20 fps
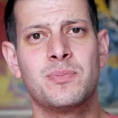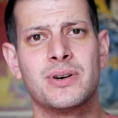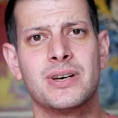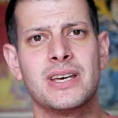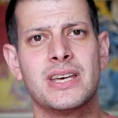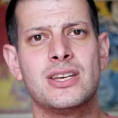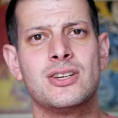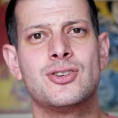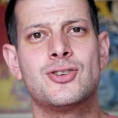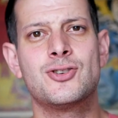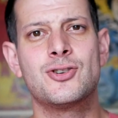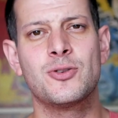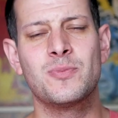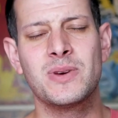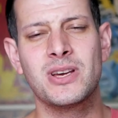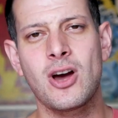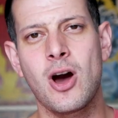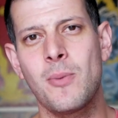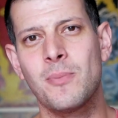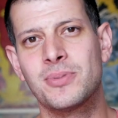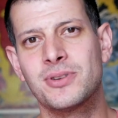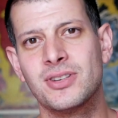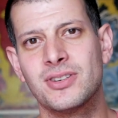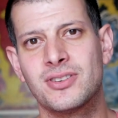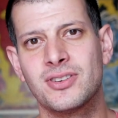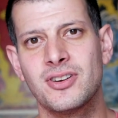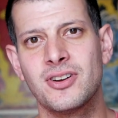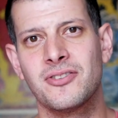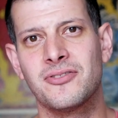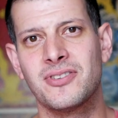but it should be
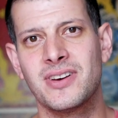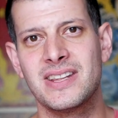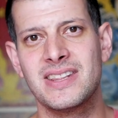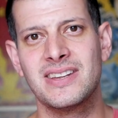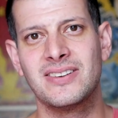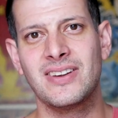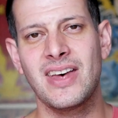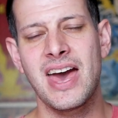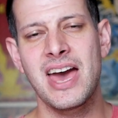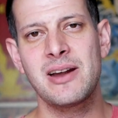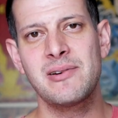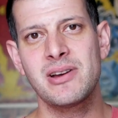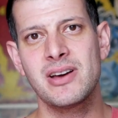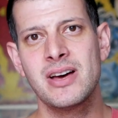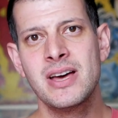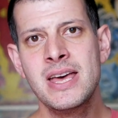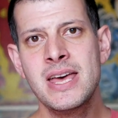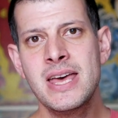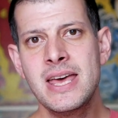competent enough in this area.